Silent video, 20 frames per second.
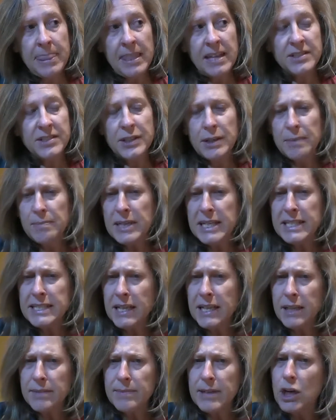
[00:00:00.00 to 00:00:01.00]
somebody
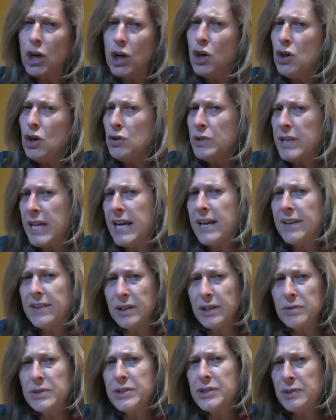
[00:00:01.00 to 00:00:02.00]
telling me, "Oh yeah,
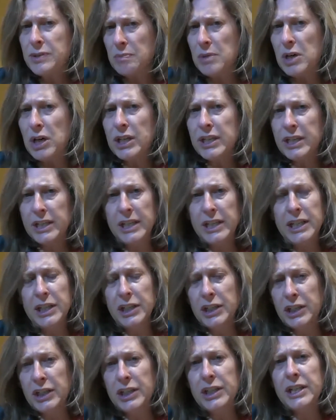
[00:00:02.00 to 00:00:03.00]
there was smog
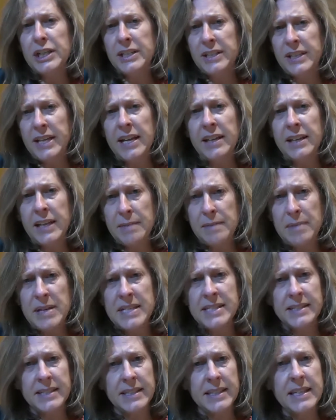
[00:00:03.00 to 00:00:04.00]
here in the LA
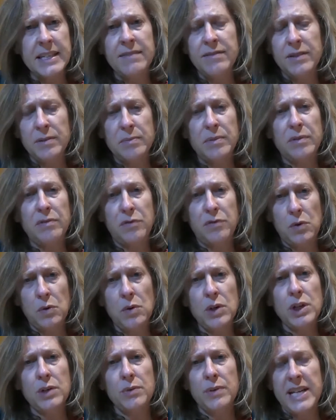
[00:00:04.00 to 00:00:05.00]
basin even
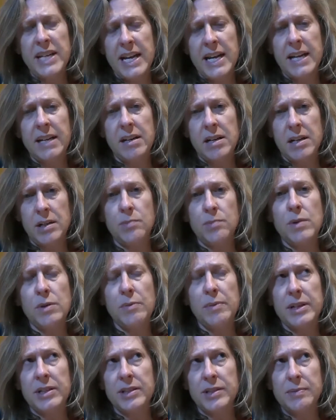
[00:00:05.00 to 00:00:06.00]
before we had
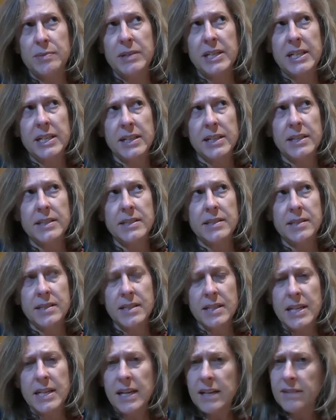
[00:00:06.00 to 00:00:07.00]
automobiles because the
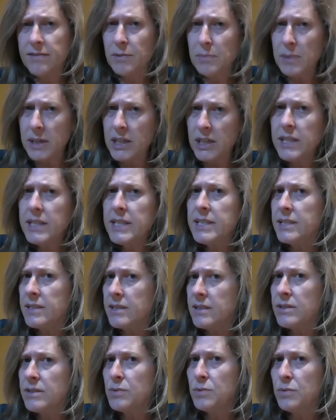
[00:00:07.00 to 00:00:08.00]
Native
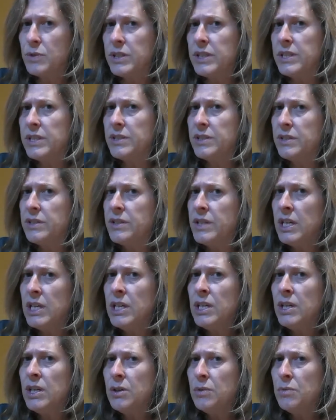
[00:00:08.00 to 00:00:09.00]
Americans would
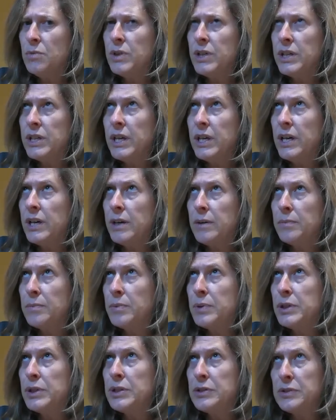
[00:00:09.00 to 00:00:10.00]

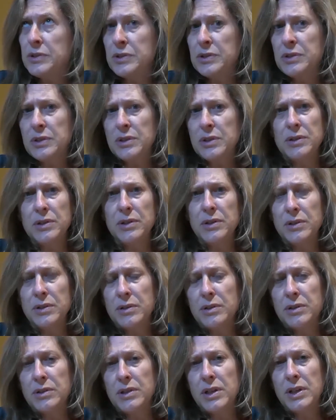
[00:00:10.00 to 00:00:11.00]
produce
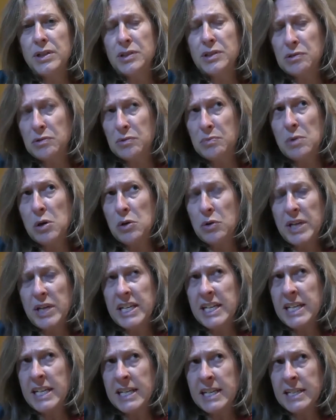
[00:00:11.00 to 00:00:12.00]

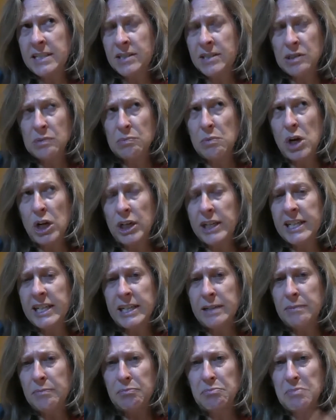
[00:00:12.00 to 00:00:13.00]
smoky,
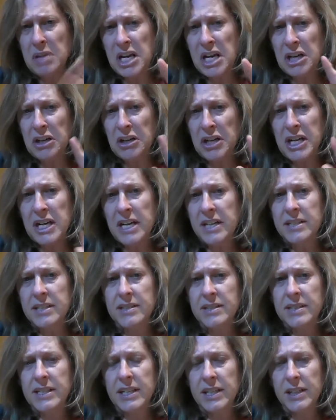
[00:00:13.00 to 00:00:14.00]
smoggy
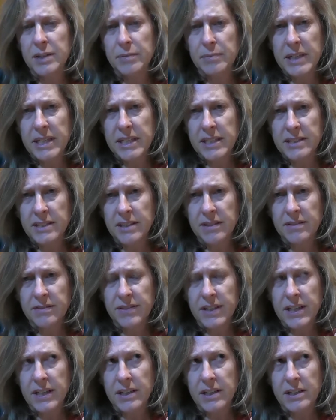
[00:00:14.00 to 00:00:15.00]
areas here because of
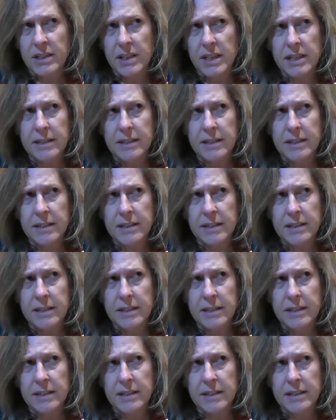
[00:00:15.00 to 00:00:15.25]
their